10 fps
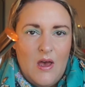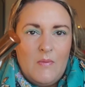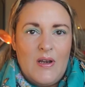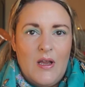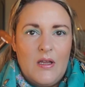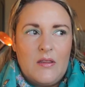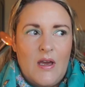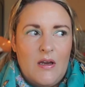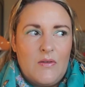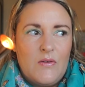But like
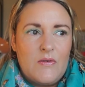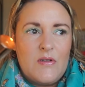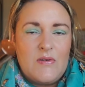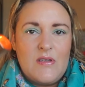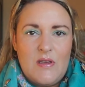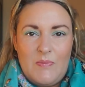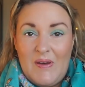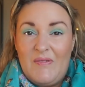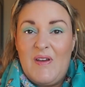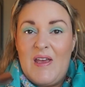that, those uses have
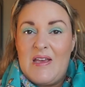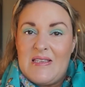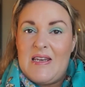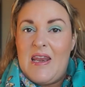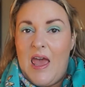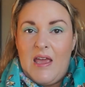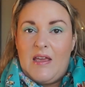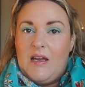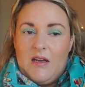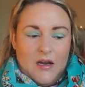been face,
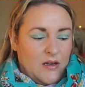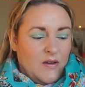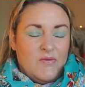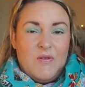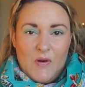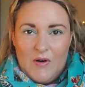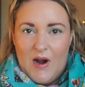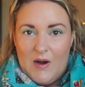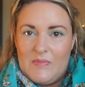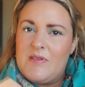neck and kind of
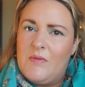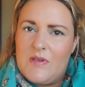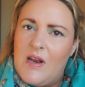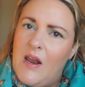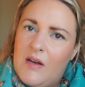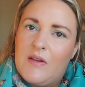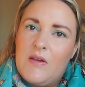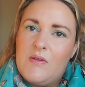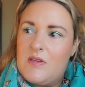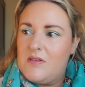forearm. So it was a lot of
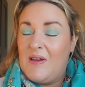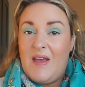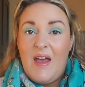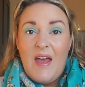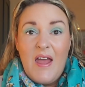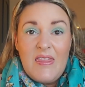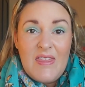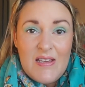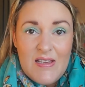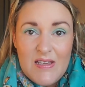use. And it's like,
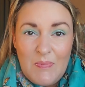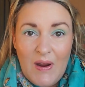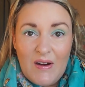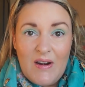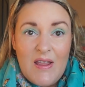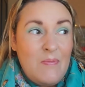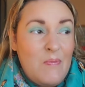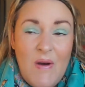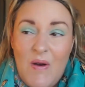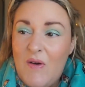this is barely
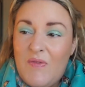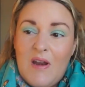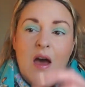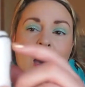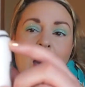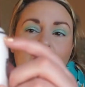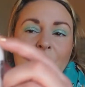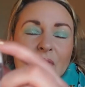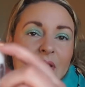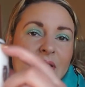moving. I'm
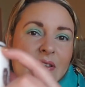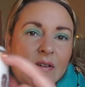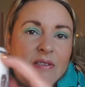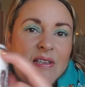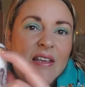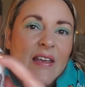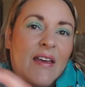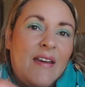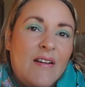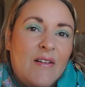only down to
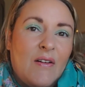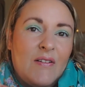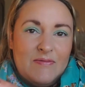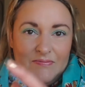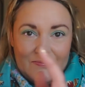here.